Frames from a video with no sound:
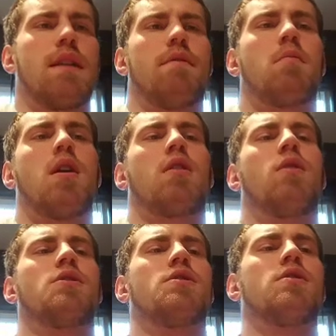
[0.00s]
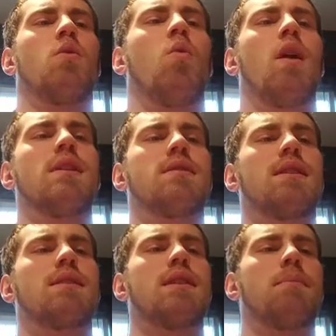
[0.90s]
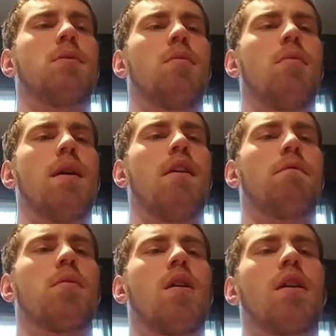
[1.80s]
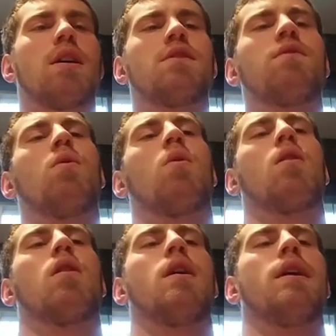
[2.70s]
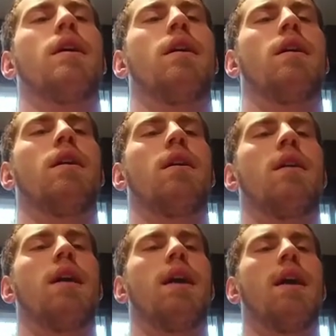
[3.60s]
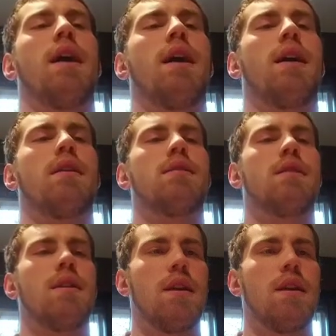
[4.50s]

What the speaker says: of a broad question. So what is an acceptable amount of progress for and